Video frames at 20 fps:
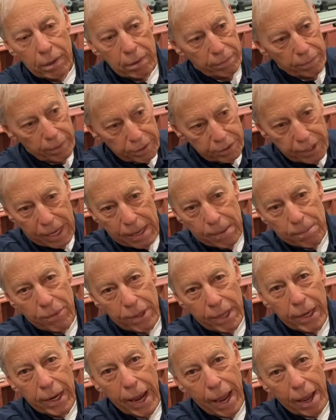the same
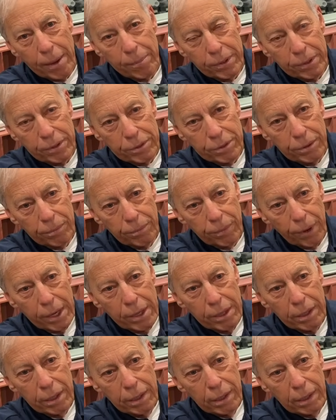thing happens,
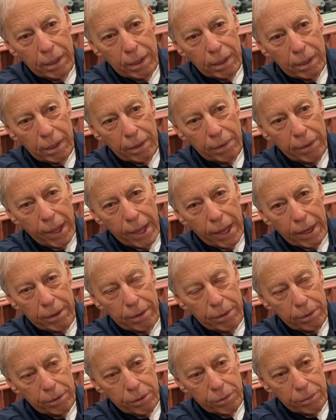right? That
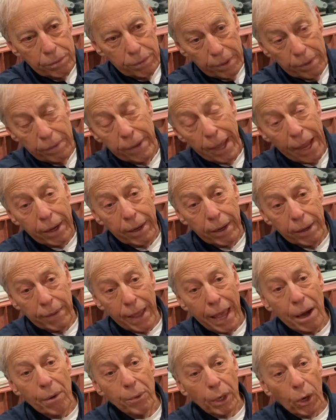you and that and
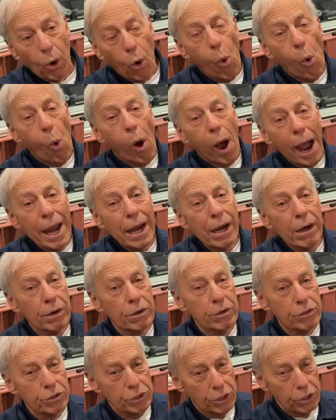that
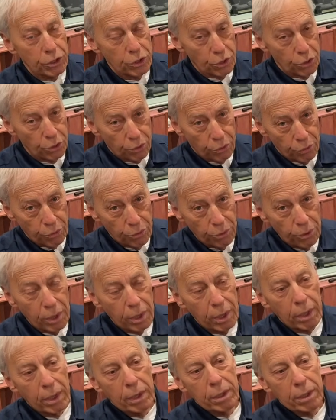requires you
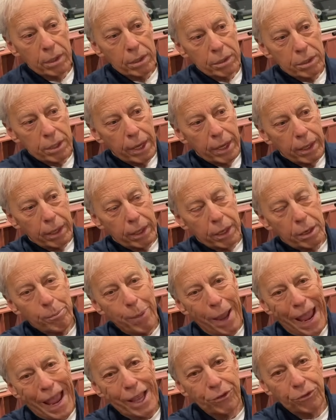to
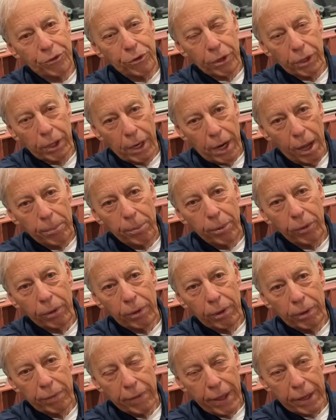capacitor
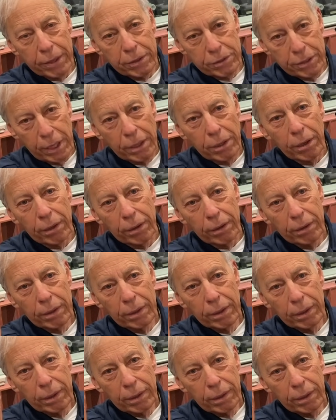couple that signal.
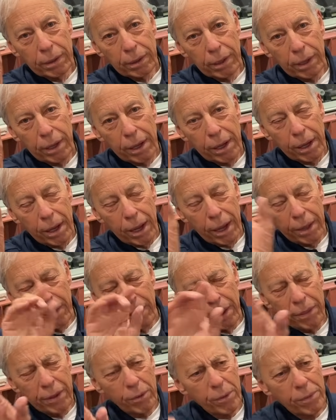Uh,
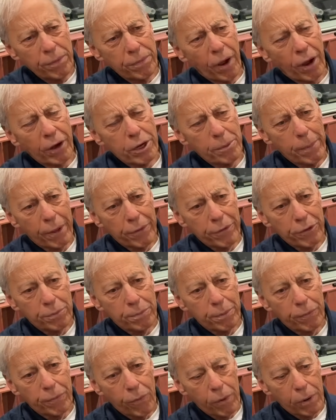I, I think we've talked about this
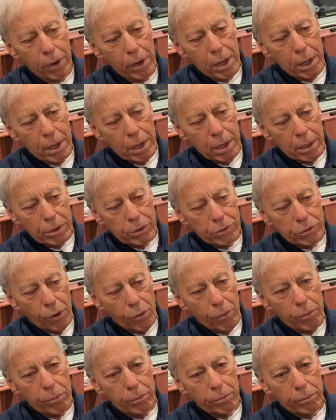before.
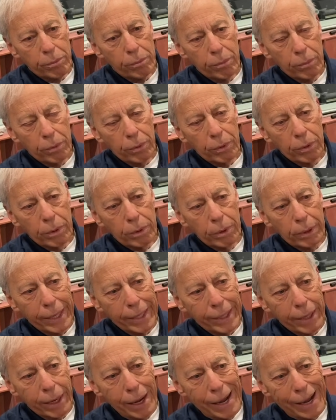So,
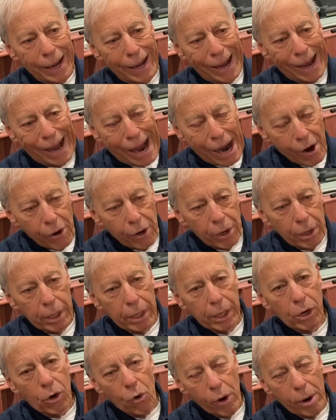like our
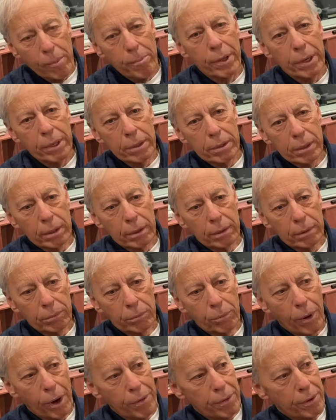equipment,
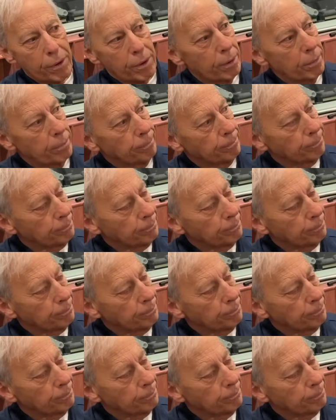whether